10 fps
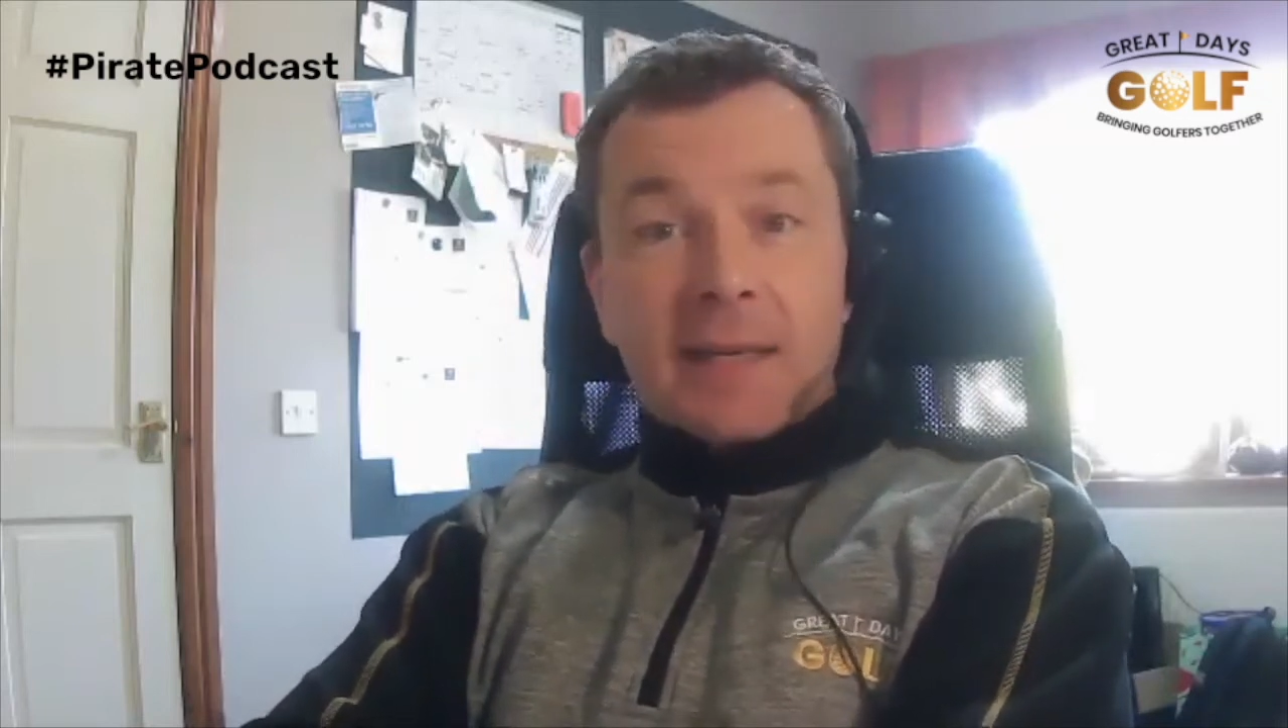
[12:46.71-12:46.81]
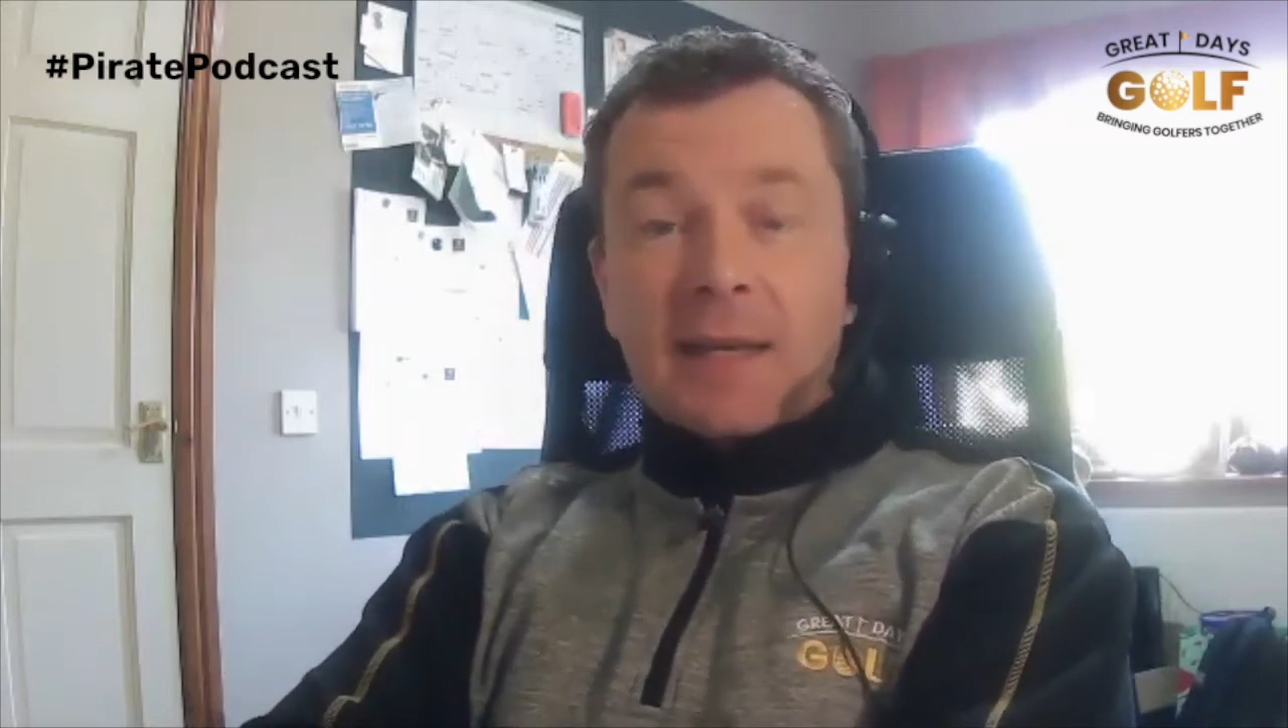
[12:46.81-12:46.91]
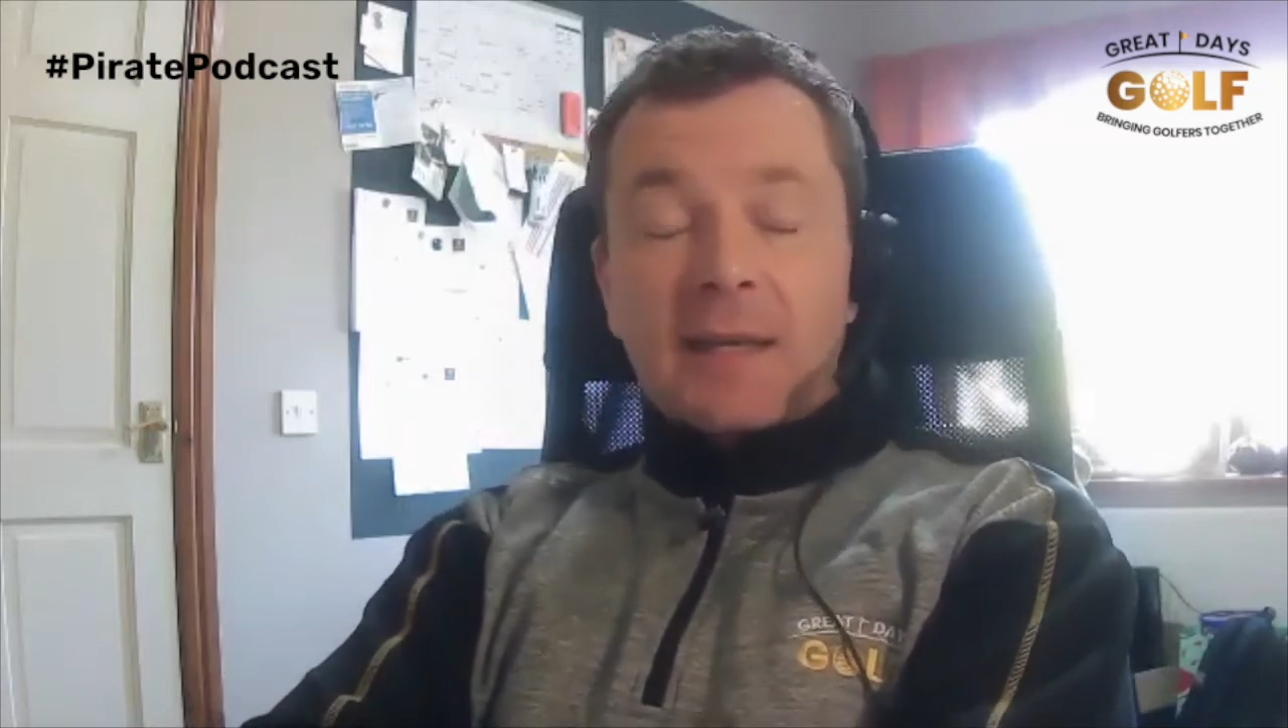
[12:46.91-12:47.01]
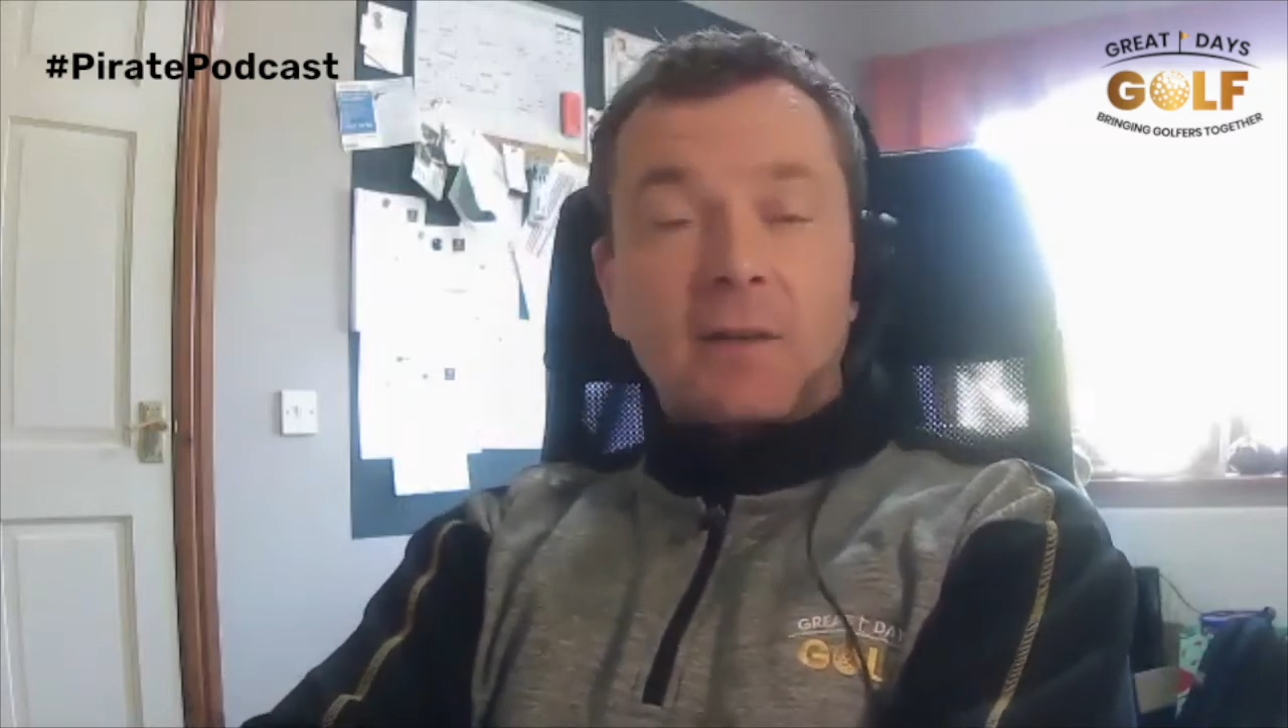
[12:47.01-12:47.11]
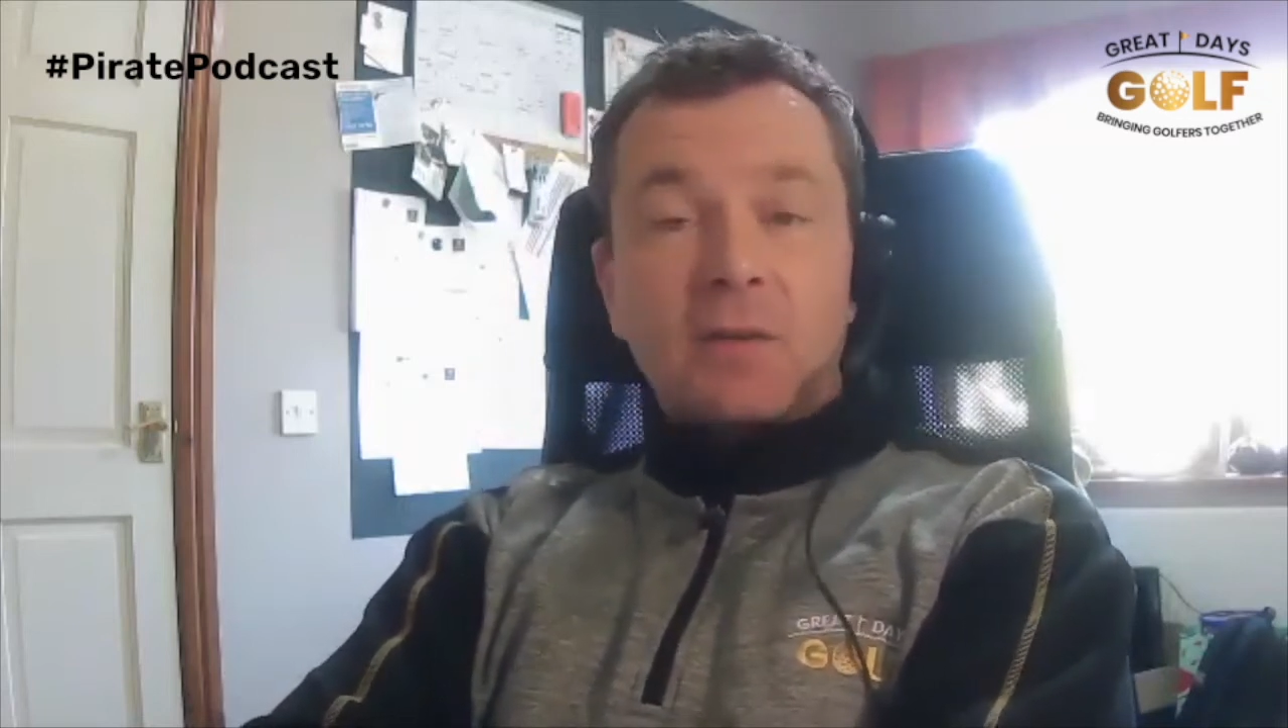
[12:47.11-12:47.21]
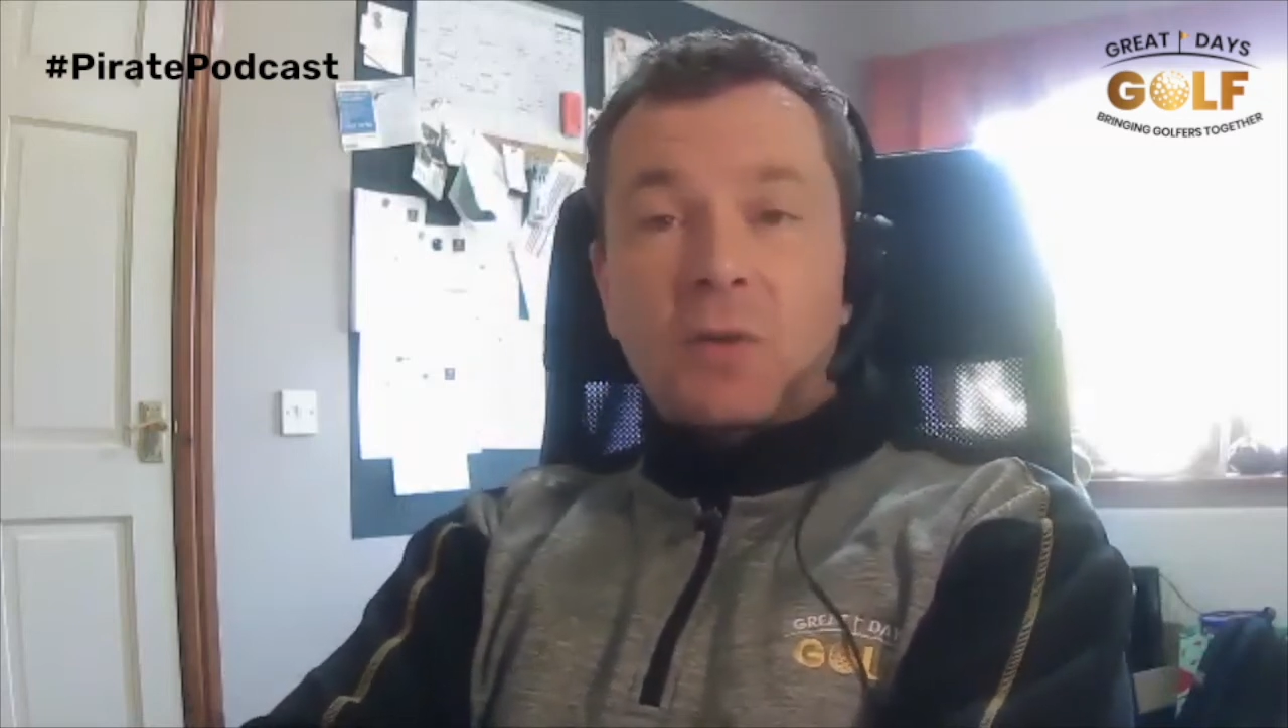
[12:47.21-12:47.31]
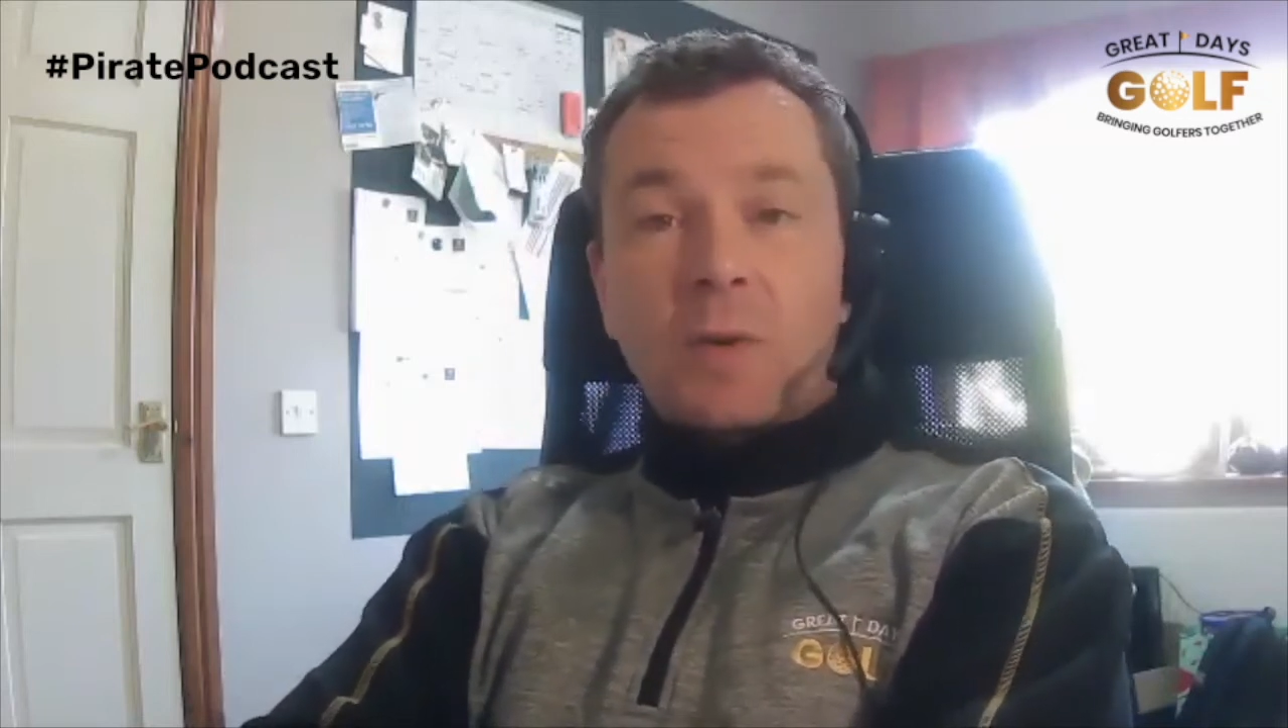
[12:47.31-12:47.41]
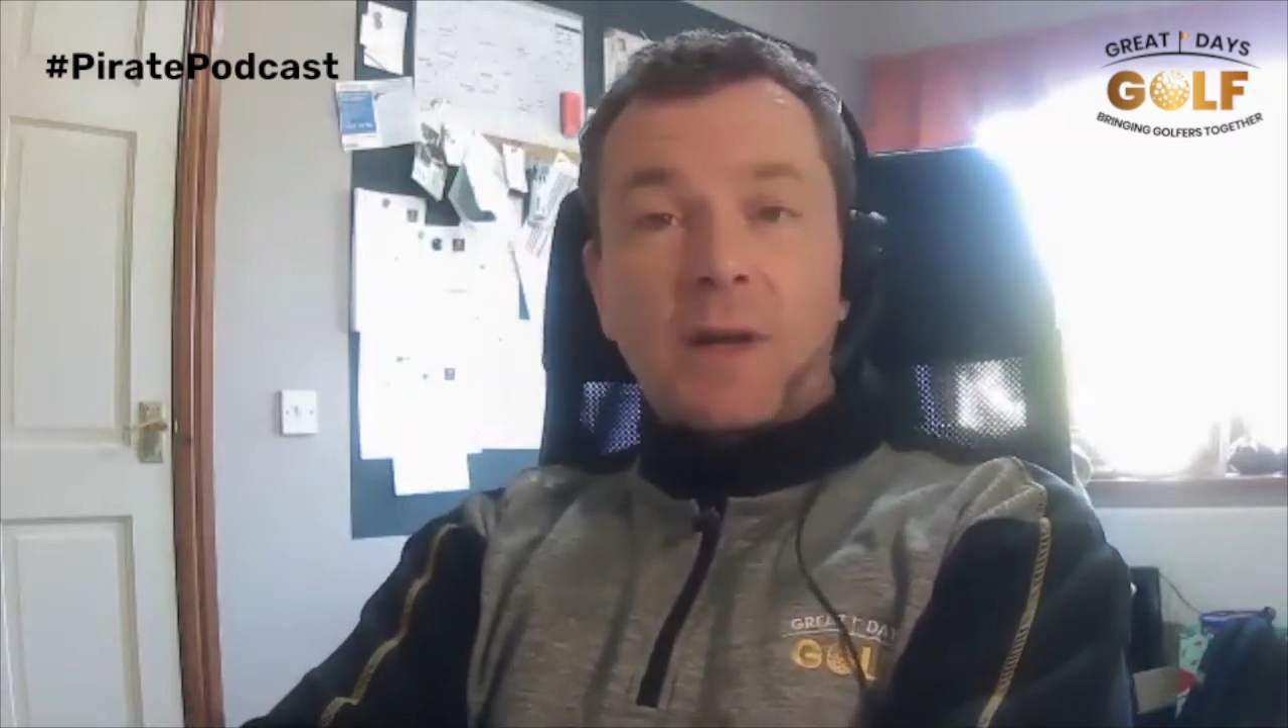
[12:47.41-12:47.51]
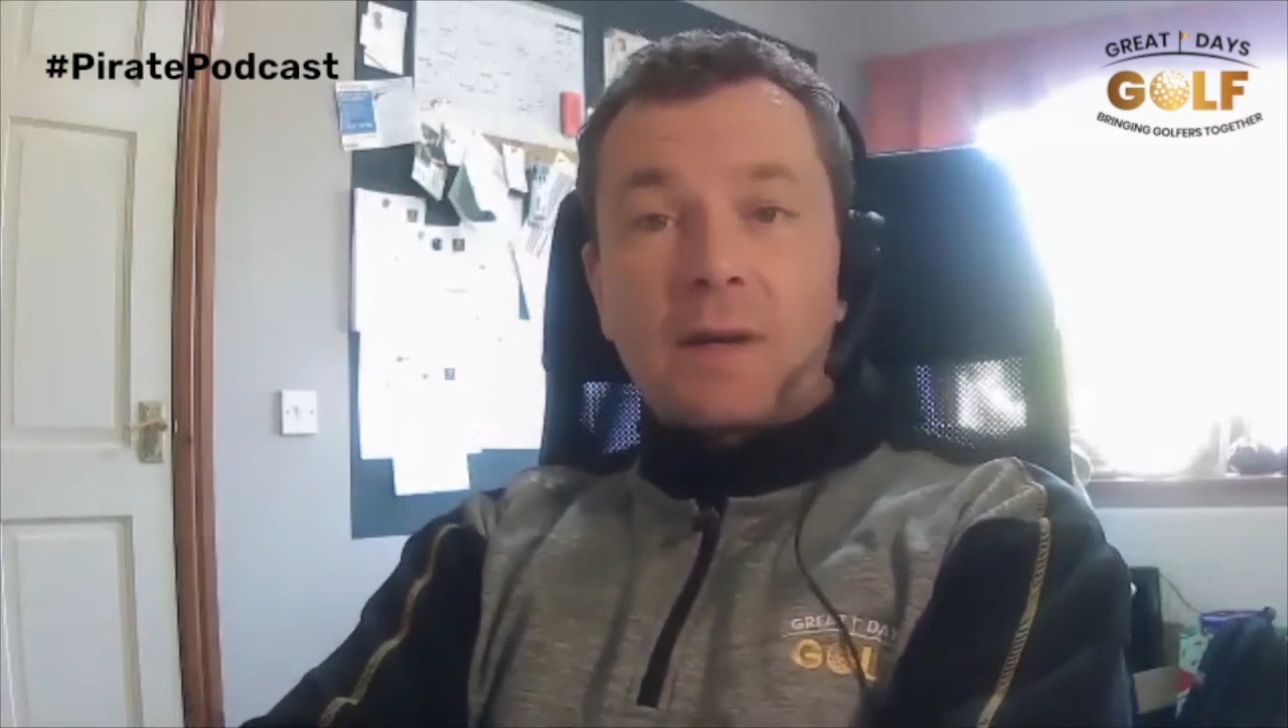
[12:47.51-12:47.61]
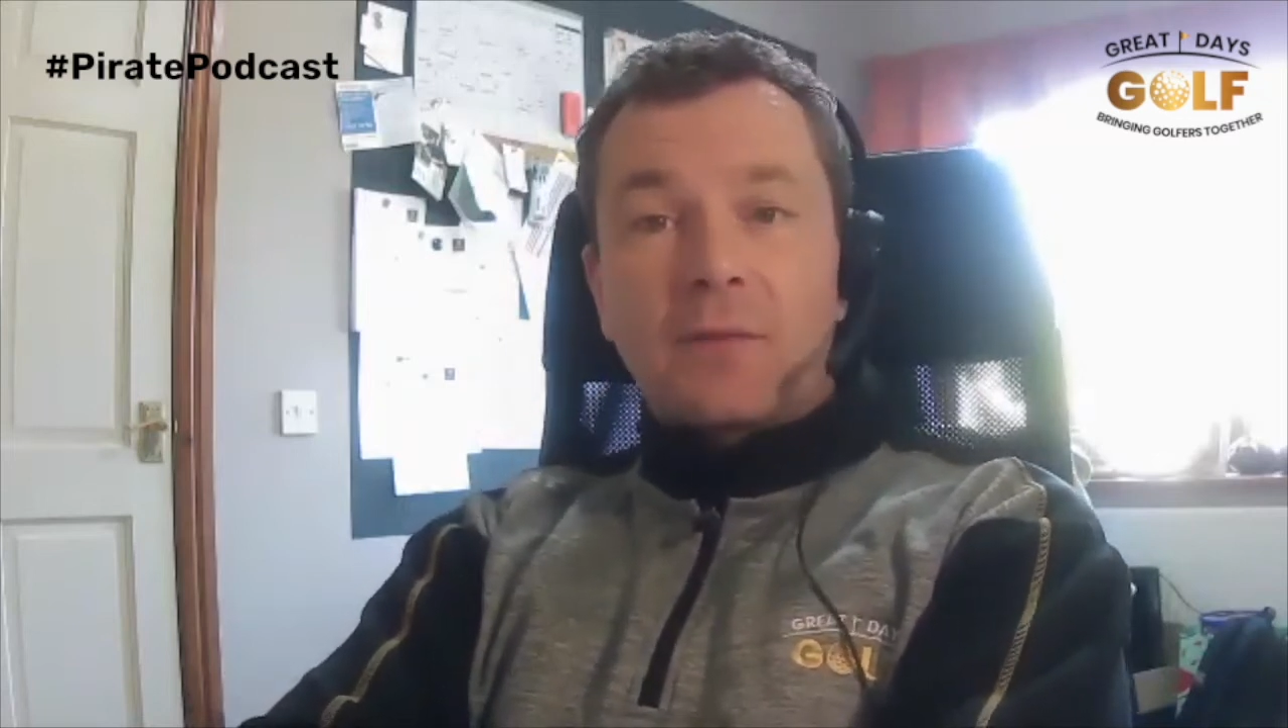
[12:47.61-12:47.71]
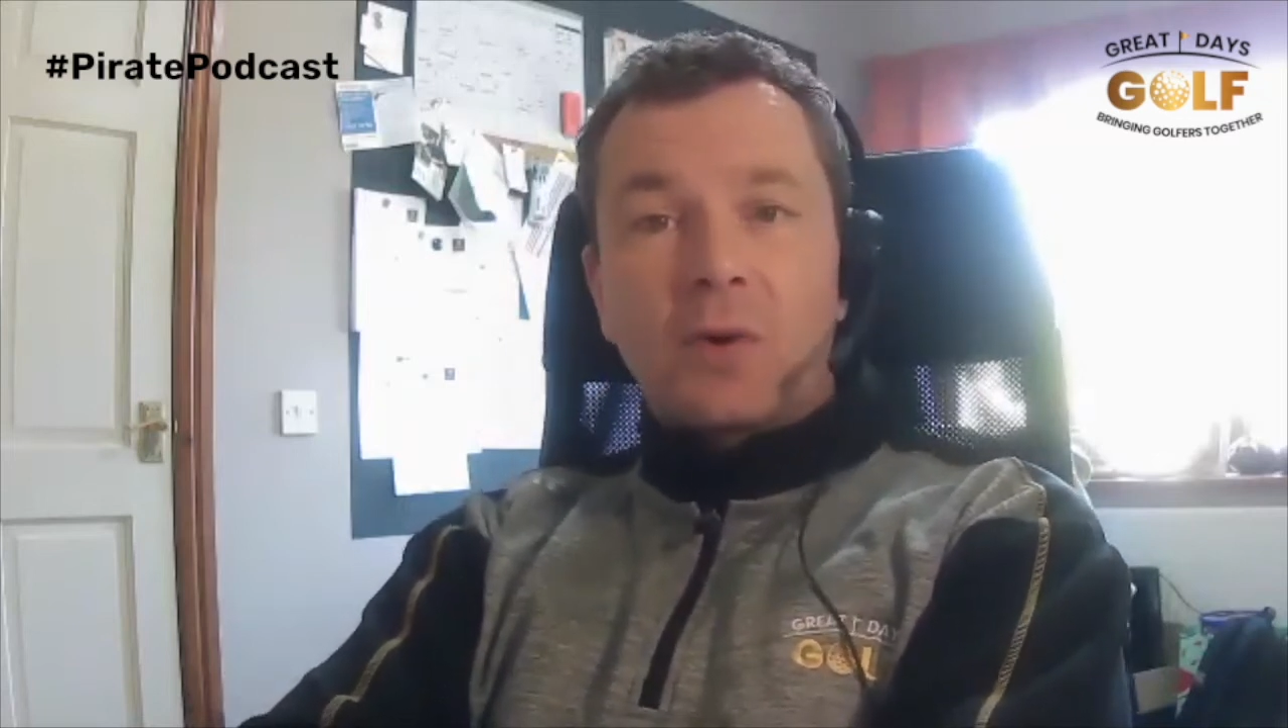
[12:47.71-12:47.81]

nine or twelve